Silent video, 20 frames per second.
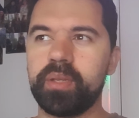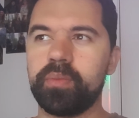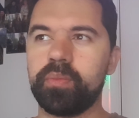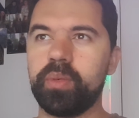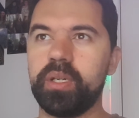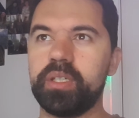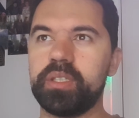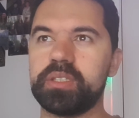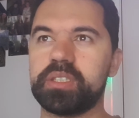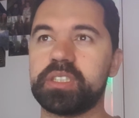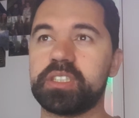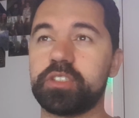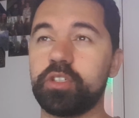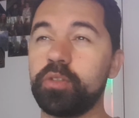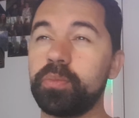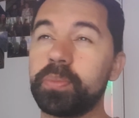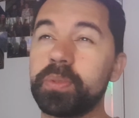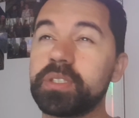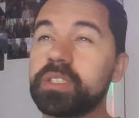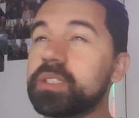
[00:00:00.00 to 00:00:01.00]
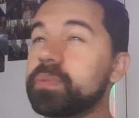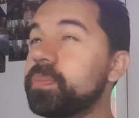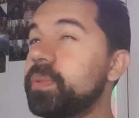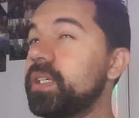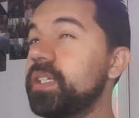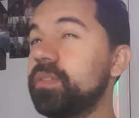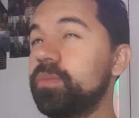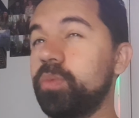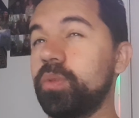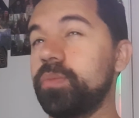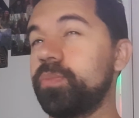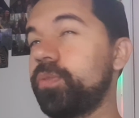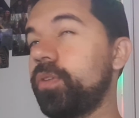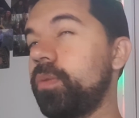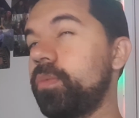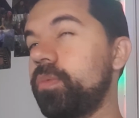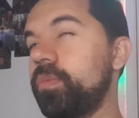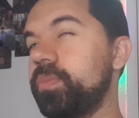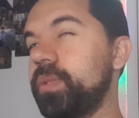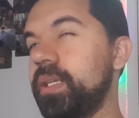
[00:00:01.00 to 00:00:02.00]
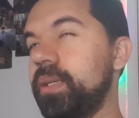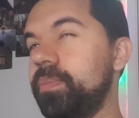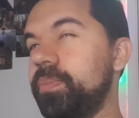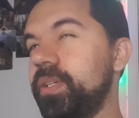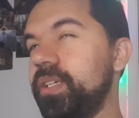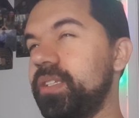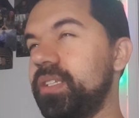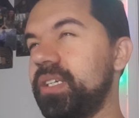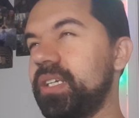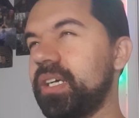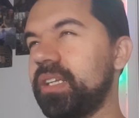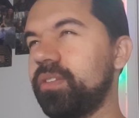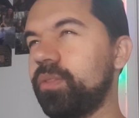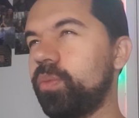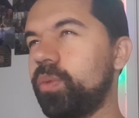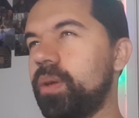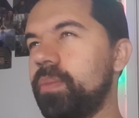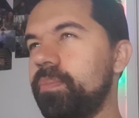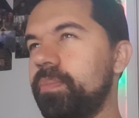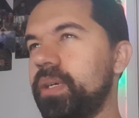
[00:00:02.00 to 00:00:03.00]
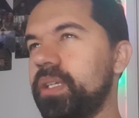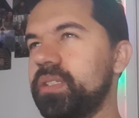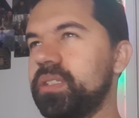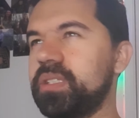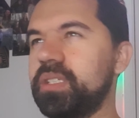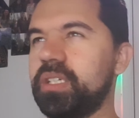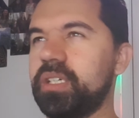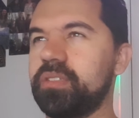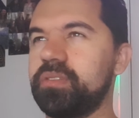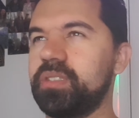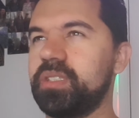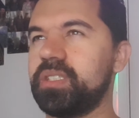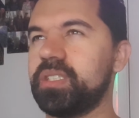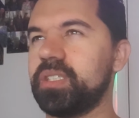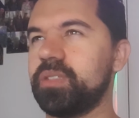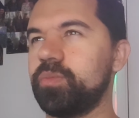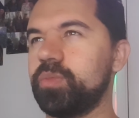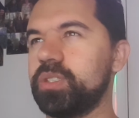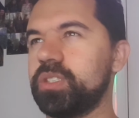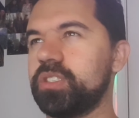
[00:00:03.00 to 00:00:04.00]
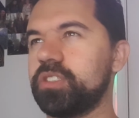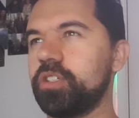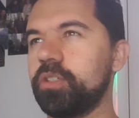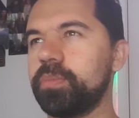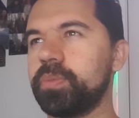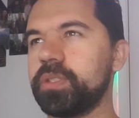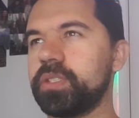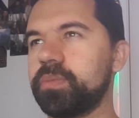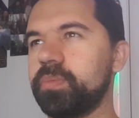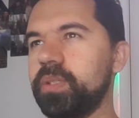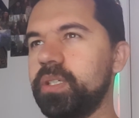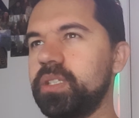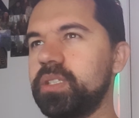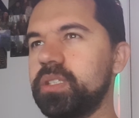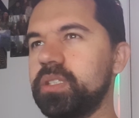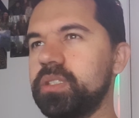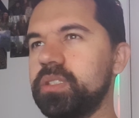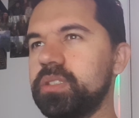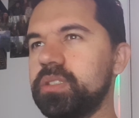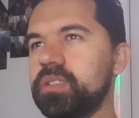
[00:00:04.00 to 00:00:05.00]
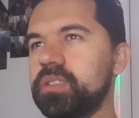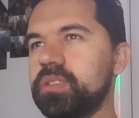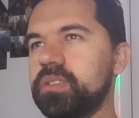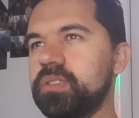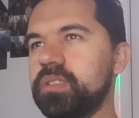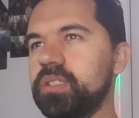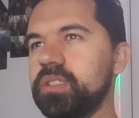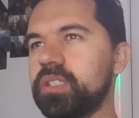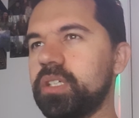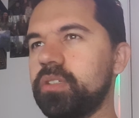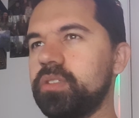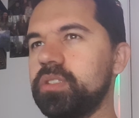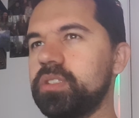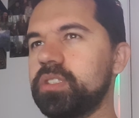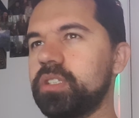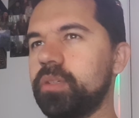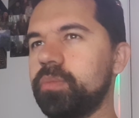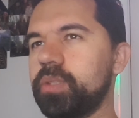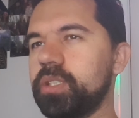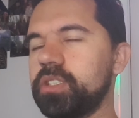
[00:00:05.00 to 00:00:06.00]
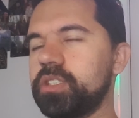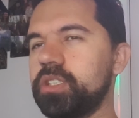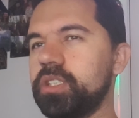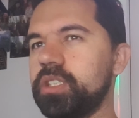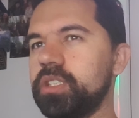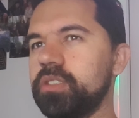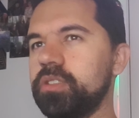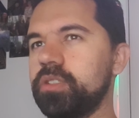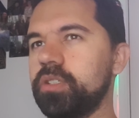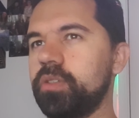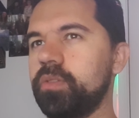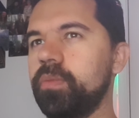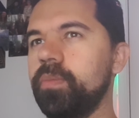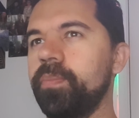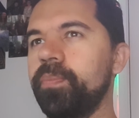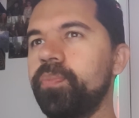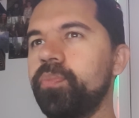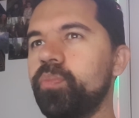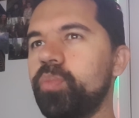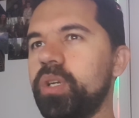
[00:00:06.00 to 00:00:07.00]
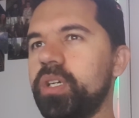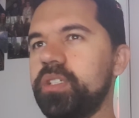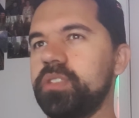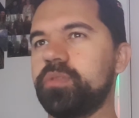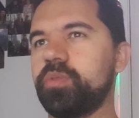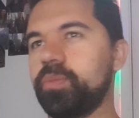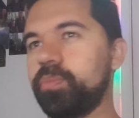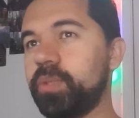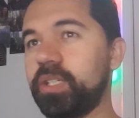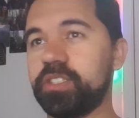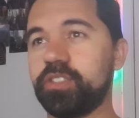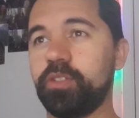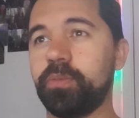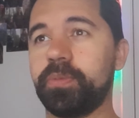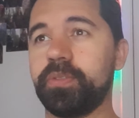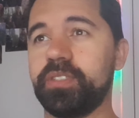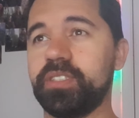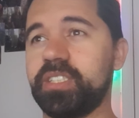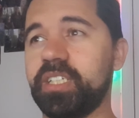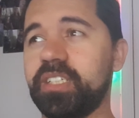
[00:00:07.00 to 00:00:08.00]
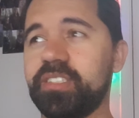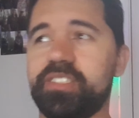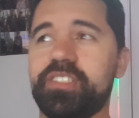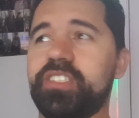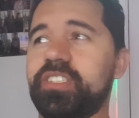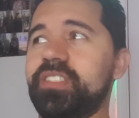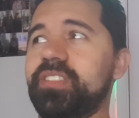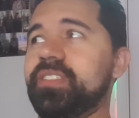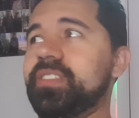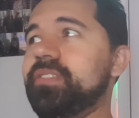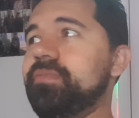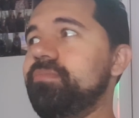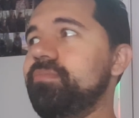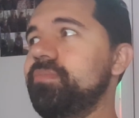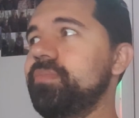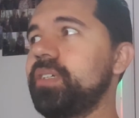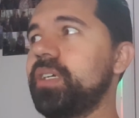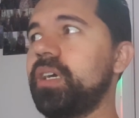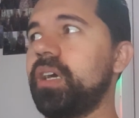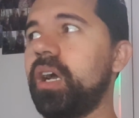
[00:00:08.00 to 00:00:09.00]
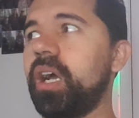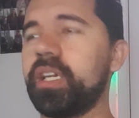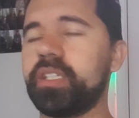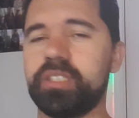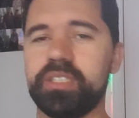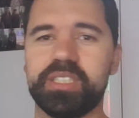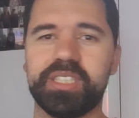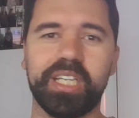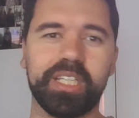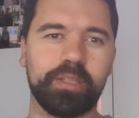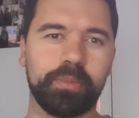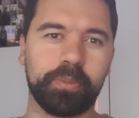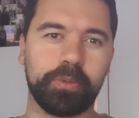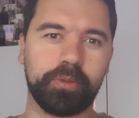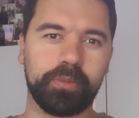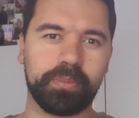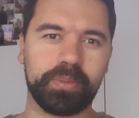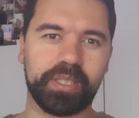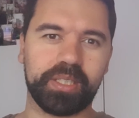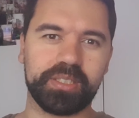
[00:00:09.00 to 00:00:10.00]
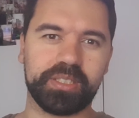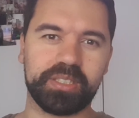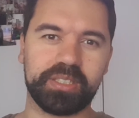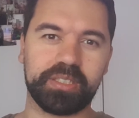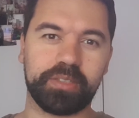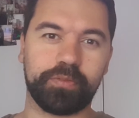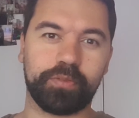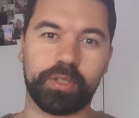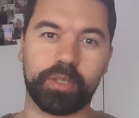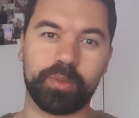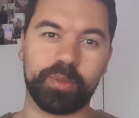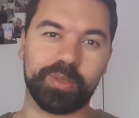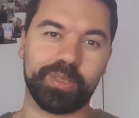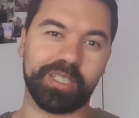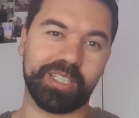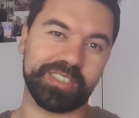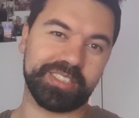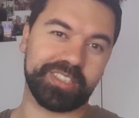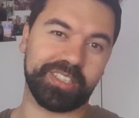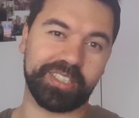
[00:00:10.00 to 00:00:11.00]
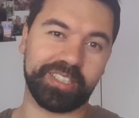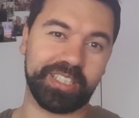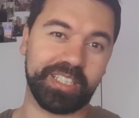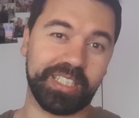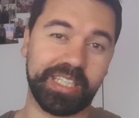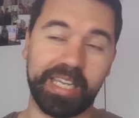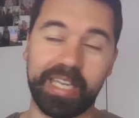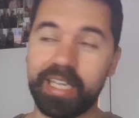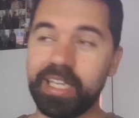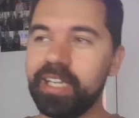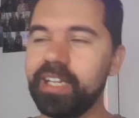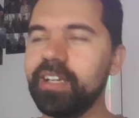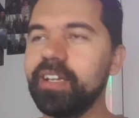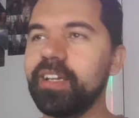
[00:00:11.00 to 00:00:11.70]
Whereas super speed would probably be the other one, but the only thing with super speed is there's only so much you can do. Whereas with my super intelligence, I could teleport places if I were like Psyche K.